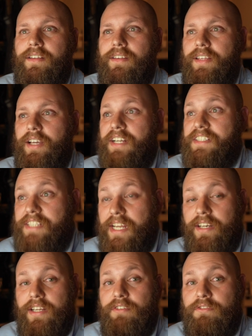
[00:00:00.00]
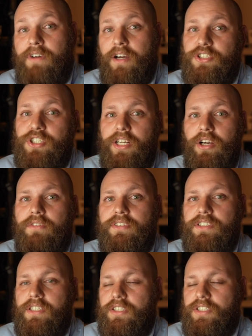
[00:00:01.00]
the identity and functioning of a
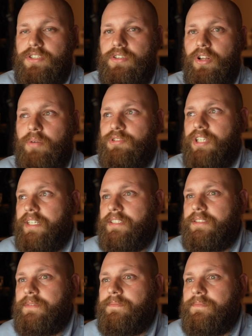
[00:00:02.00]
digital object.